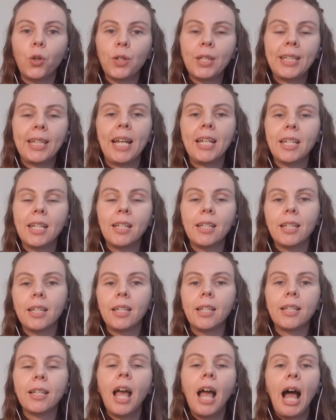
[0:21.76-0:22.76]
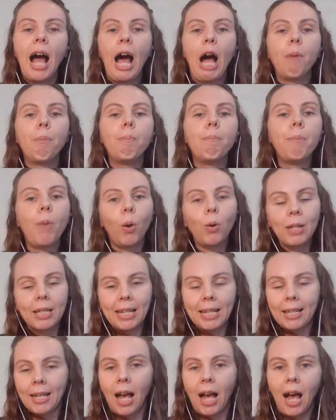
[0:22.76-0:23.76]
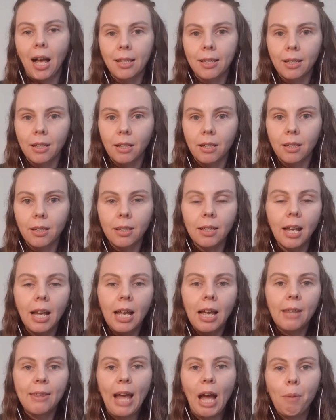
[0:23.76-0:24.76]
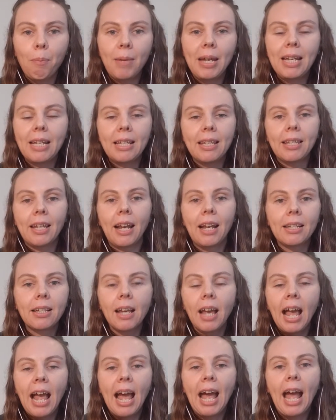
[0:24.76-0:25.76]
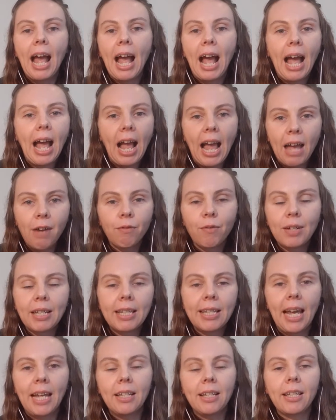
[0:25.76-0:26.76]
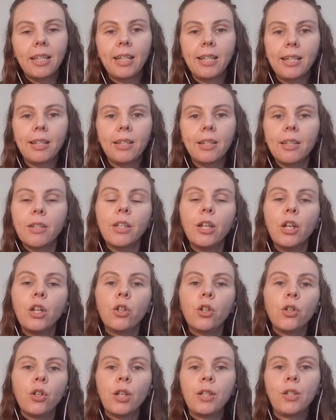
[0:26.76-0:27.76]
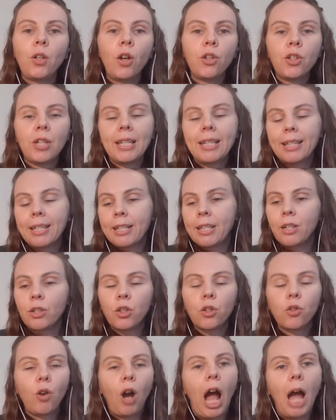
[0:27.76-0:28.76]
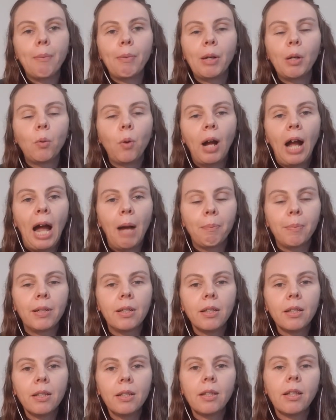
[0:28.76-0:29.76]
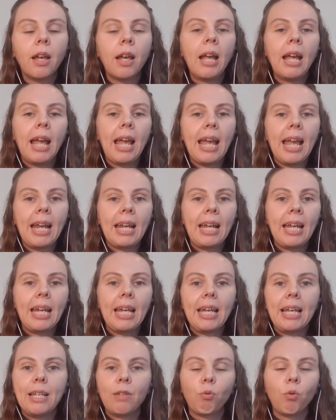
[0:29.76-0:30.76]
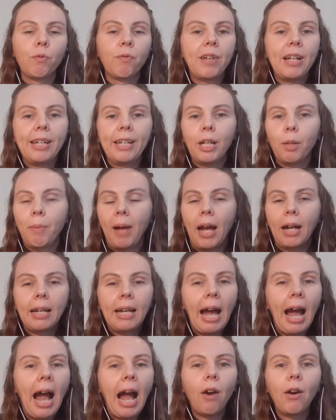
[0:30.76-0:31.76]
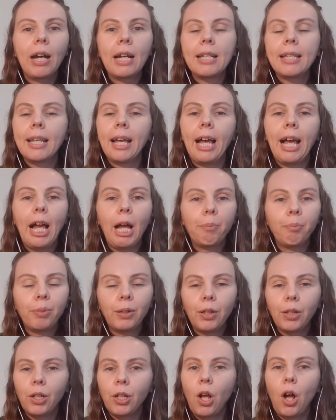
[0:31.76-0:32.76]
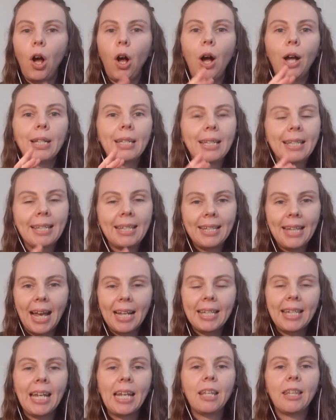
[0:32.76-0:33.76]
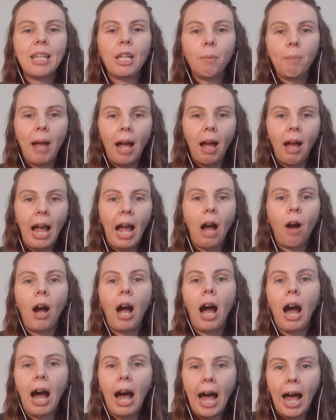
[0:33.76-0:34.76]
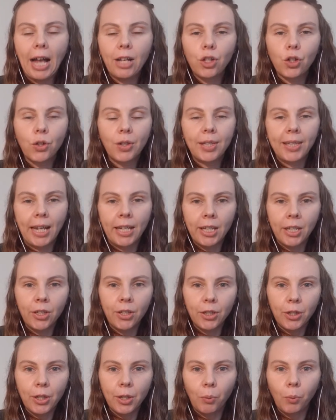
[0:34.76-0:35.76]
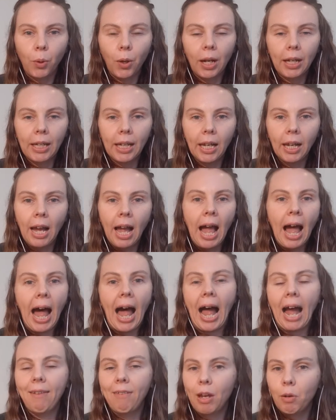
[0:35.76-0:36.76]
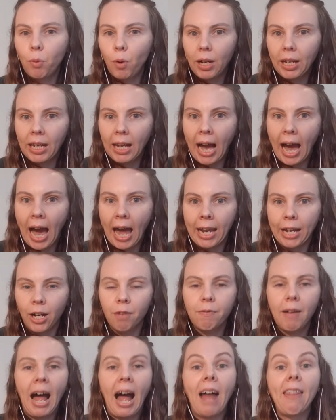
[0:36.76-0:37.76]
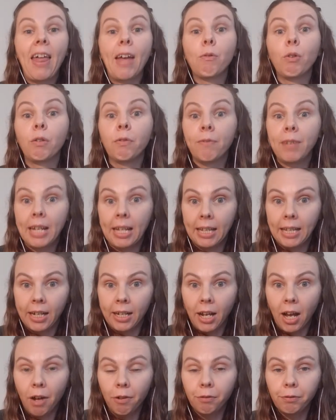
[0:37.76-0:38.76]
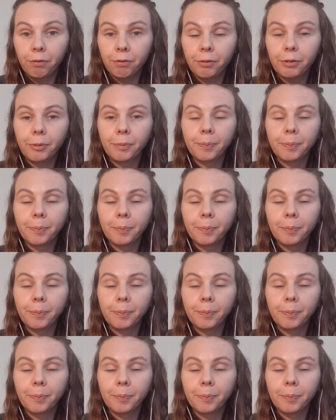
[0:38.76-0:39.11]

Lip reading: sentences are multitaskers. That means that every sentence is not just describing what happens, it is revealing about character, plot, setting. Think about how hard your sentences are working. Are they working hard enough? Are they revealing enough?